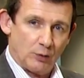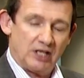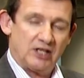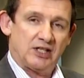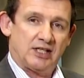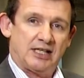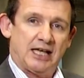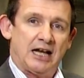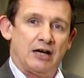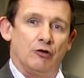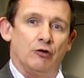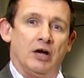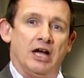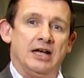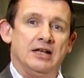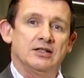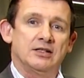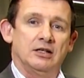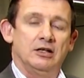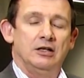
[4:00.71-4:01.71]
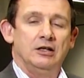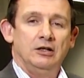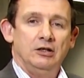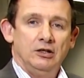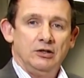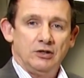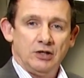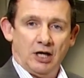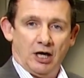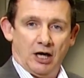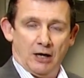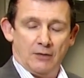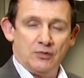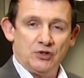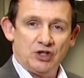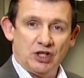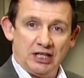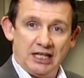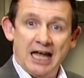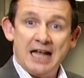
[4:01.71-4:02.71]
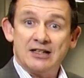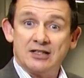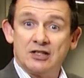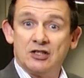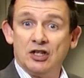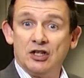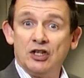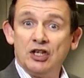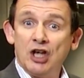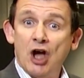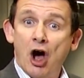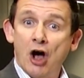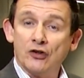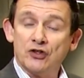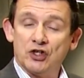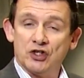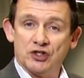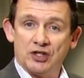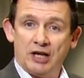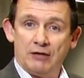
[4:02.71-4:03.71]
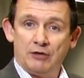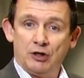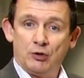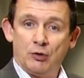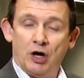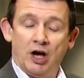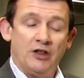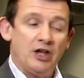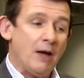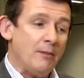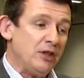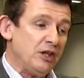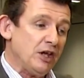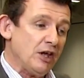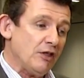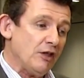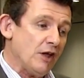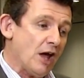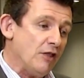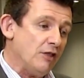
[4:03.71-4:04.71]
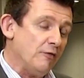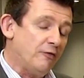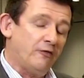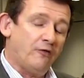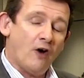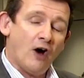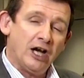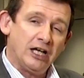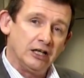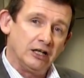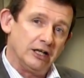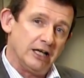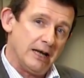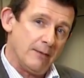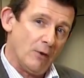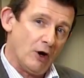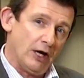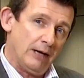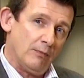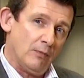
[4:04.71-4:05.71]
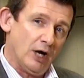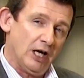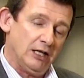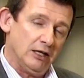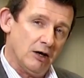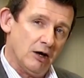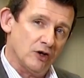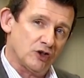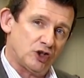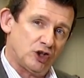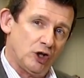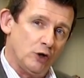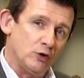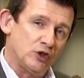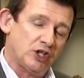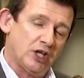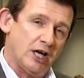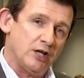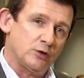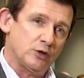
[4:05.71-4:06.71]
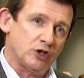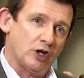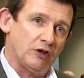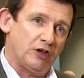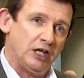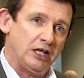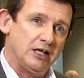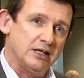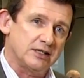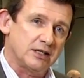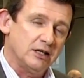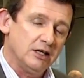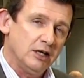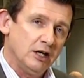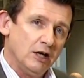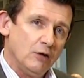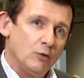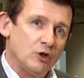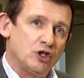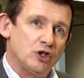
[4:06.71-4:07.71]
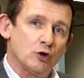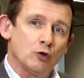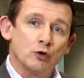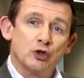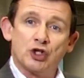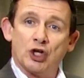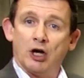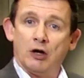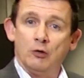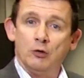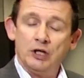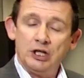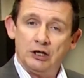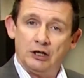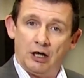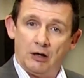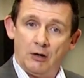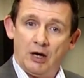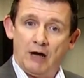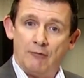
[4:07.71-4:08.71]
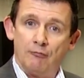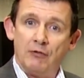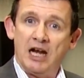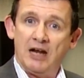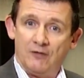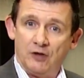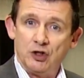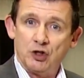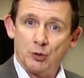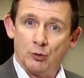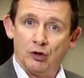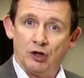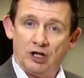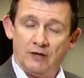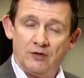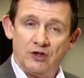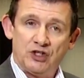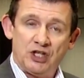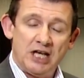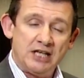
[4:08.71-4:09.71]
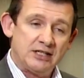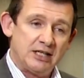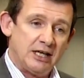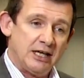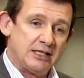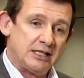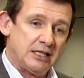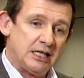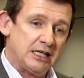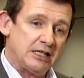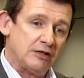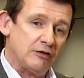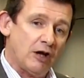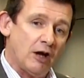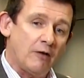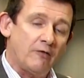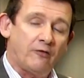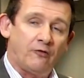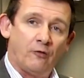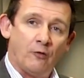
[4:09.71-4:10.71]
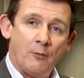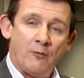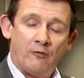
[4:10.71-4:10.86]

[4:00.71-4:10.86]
to accelerate to get to the answers they require. And finally, my last use case, which I think which is also, you know, relevant to a lot of us, it's things like